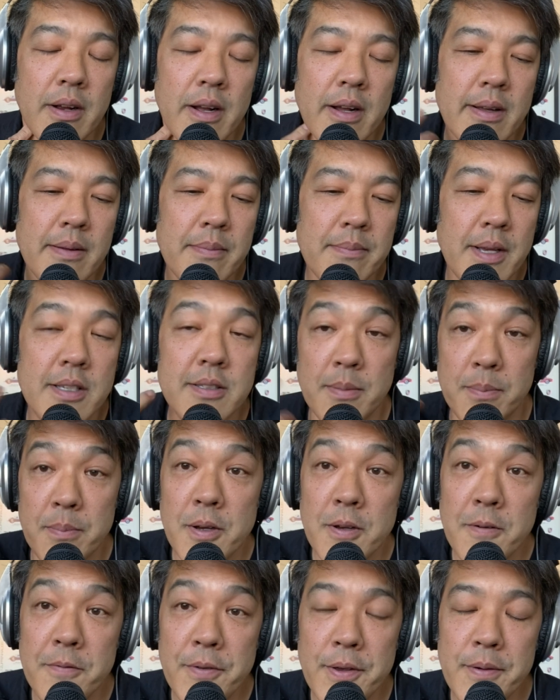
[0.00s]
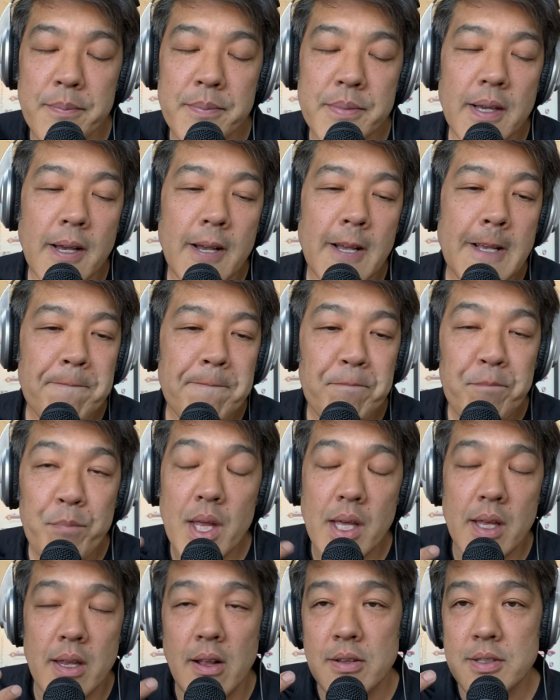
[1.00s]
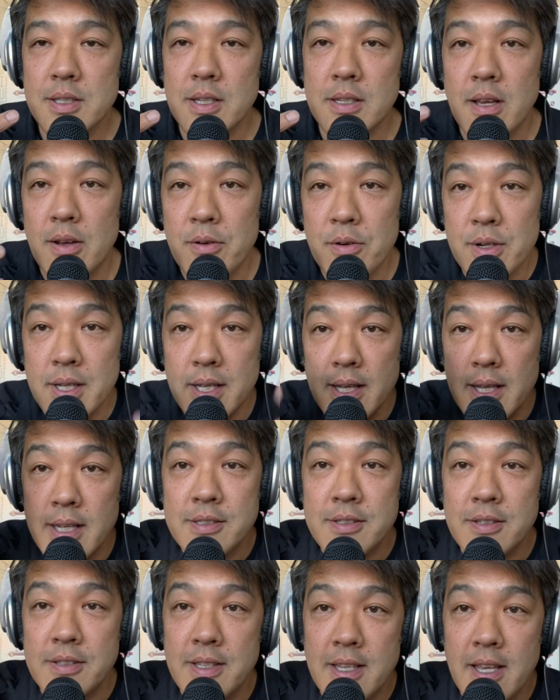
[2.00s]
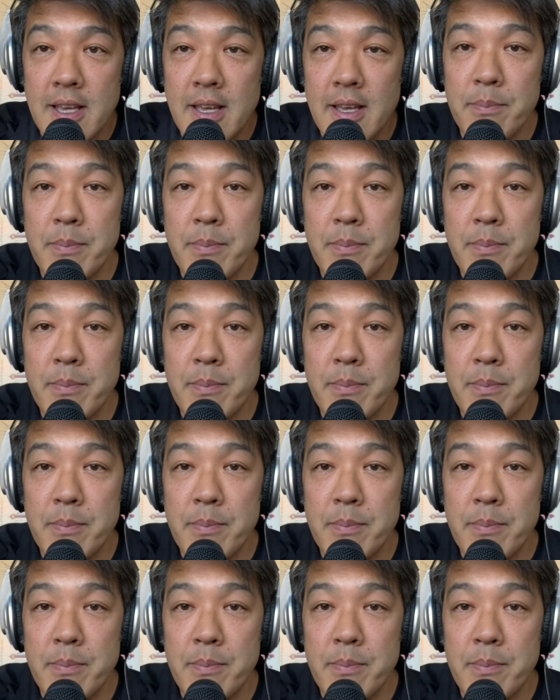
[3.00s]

um, as in perfumes, it can also go into the air.